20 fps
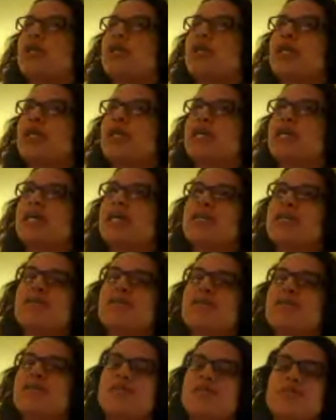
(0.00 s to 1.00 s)
to try to
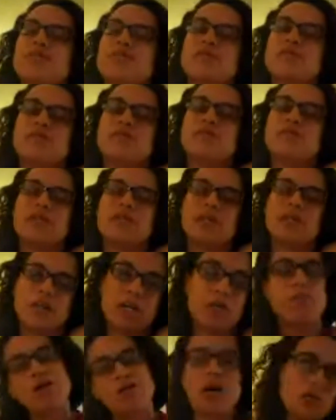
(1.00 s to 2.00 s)

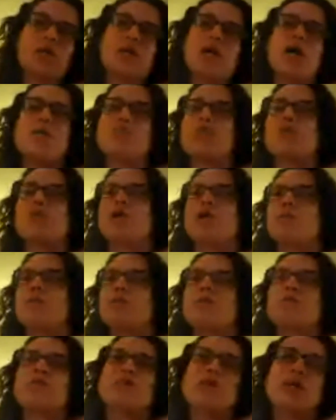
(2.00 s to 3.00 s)
instigate so that I can respond, so
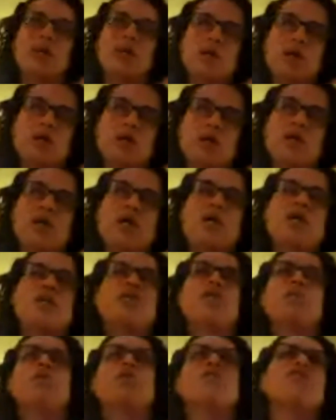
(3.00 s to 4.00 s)
the cops can respond. The
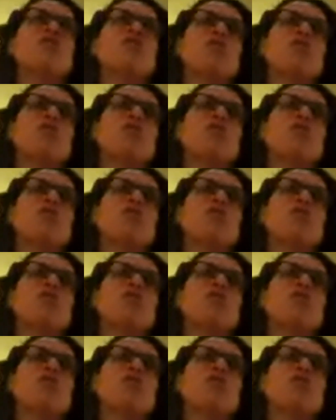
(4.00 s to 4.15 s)
cops are